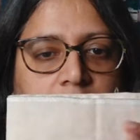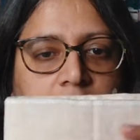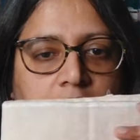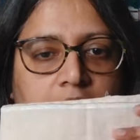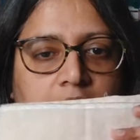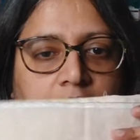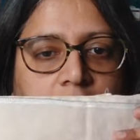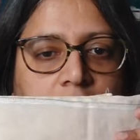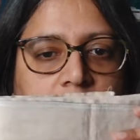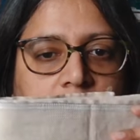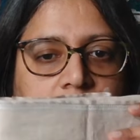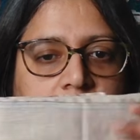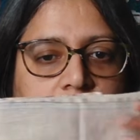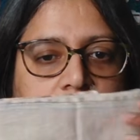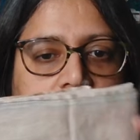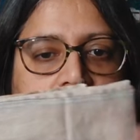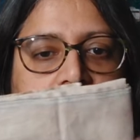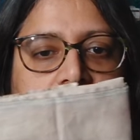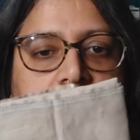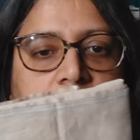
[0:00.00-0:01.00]
This
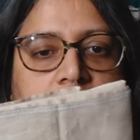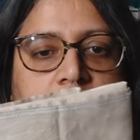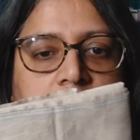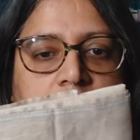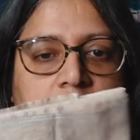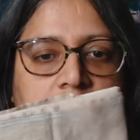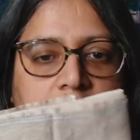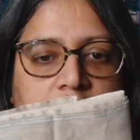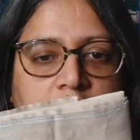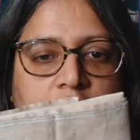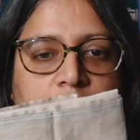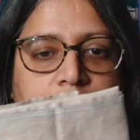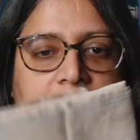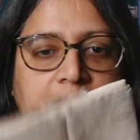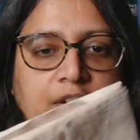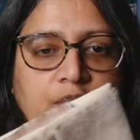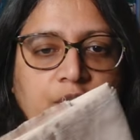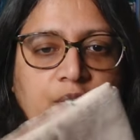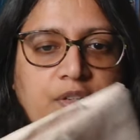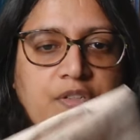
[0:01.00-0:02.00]
needle minder is
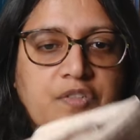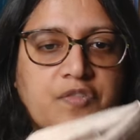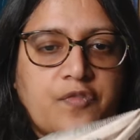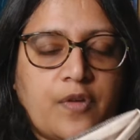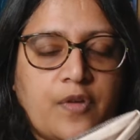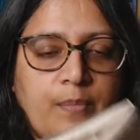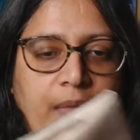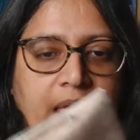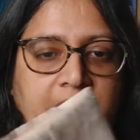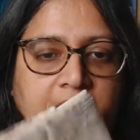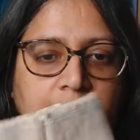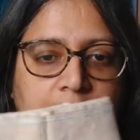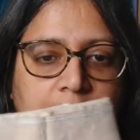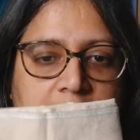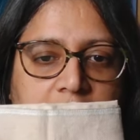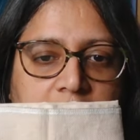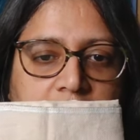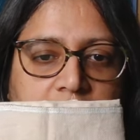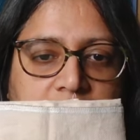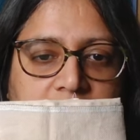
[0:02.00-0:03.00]
from Abby, Top
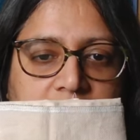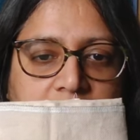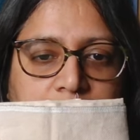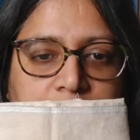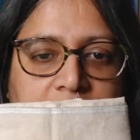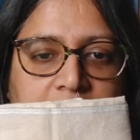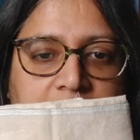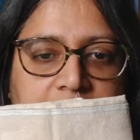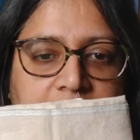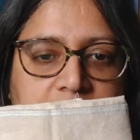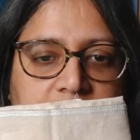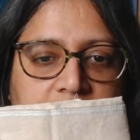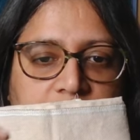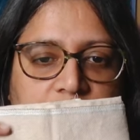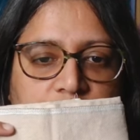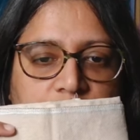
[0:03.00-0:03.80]
Knot Stitcher.